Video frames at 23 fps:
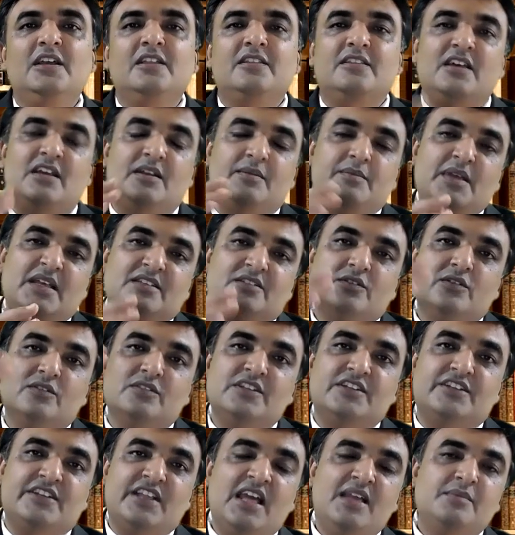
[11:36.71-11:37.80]
they are based on the
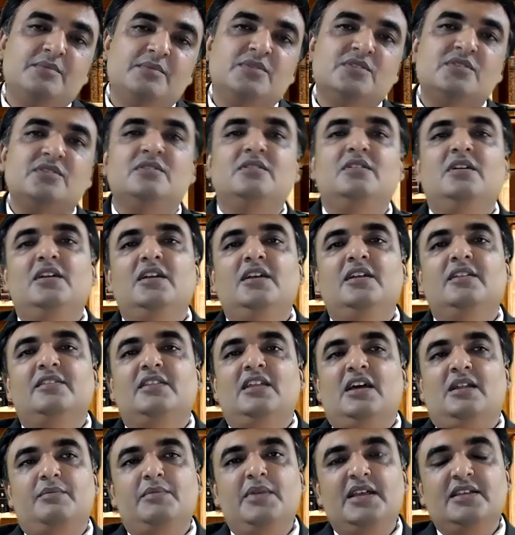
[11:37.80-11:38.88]
times, they
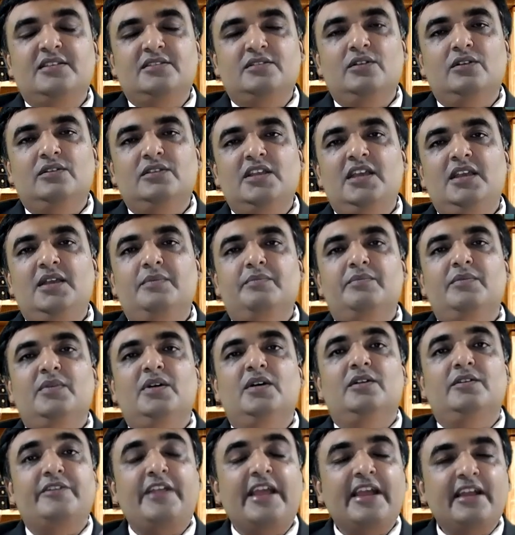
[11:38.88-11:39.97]
are based on the
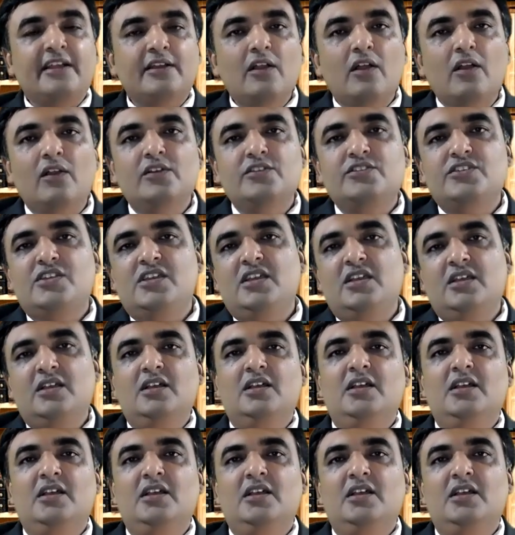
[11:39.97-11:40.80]
technology.